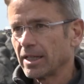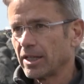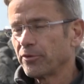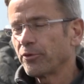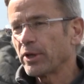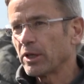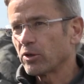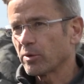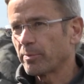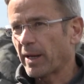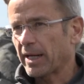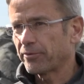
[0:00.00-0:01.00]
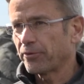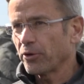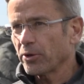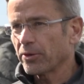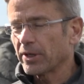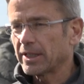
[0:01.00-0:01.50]
If we look back
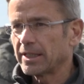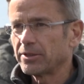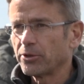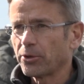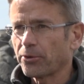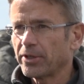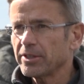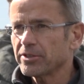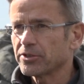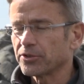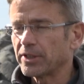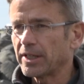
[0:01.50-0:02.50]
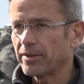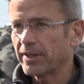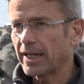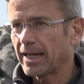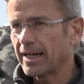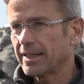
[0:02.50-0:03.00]
further in Earth history,
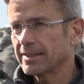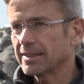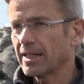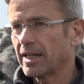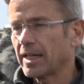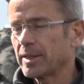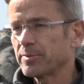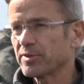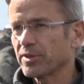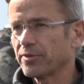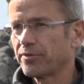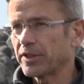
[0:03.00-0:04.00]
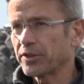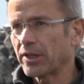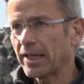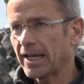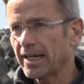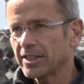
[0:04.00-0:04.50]
there are times of very
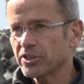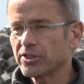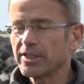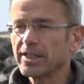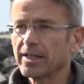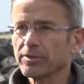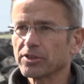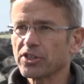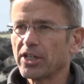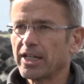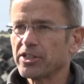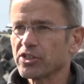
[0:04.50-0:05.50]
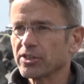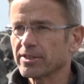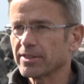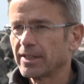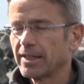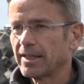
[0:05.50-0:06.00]
large sea level
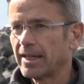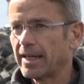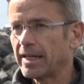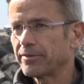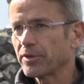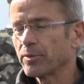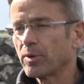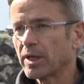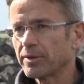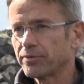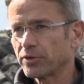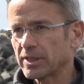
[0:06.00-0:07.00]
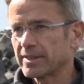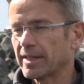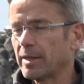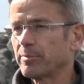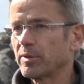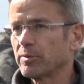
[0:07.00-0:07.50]
changes. Everyone, for
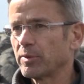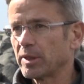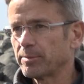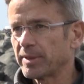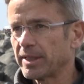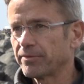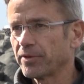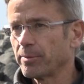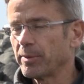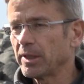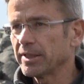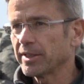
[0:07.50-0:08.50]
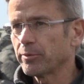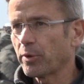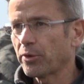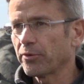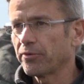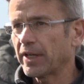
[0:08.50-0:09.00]
example, will be familiar
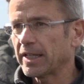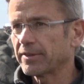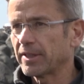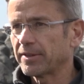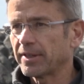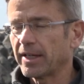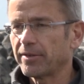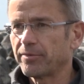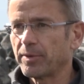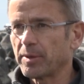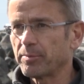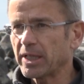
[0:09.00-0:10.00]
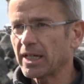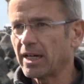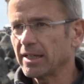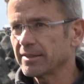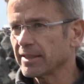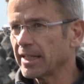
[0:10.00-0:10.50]
with the fact that there have been big
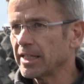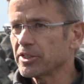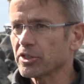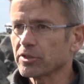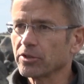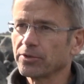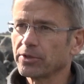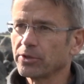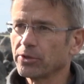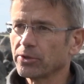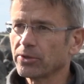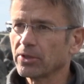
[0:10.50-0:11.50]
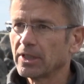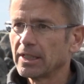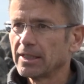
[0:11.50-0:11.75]
ice ages on the Earth.